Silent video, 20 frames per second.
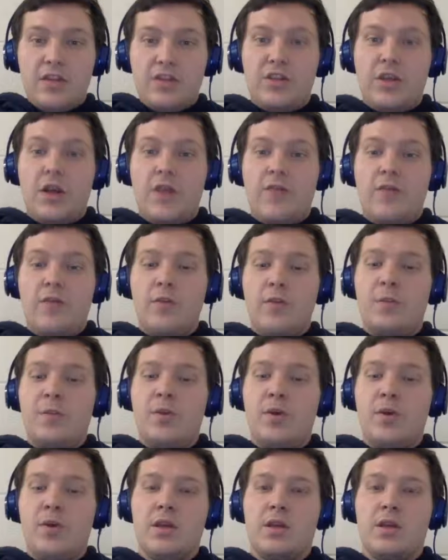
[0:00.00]
Have you been
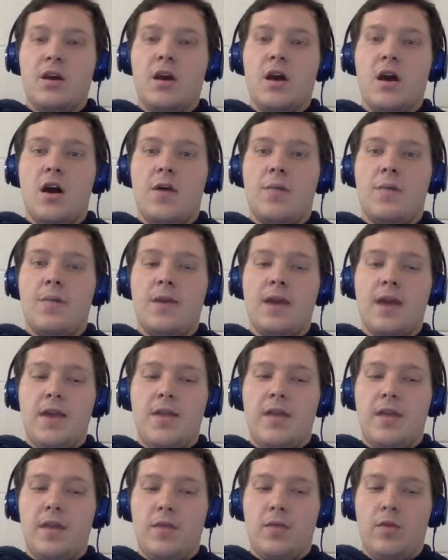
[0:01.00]
putting a comma
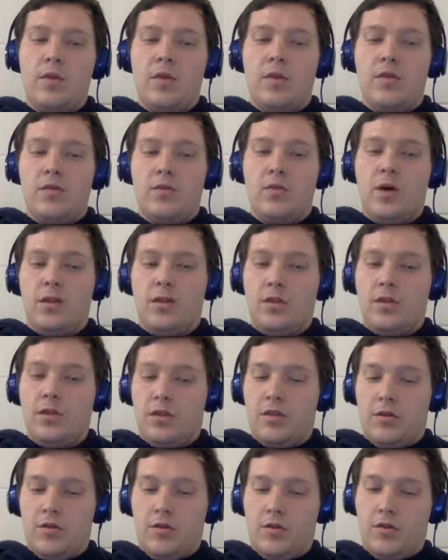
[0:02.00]
and then either 1
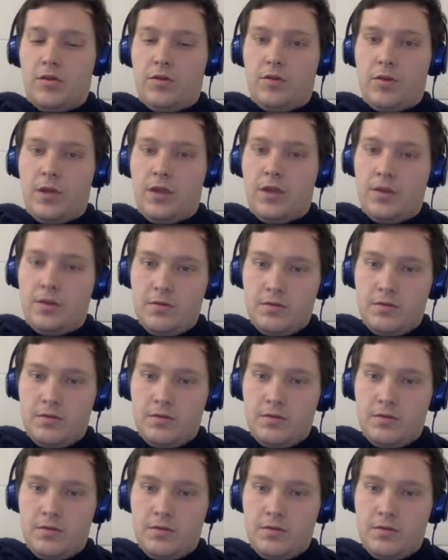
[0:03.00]
or 3?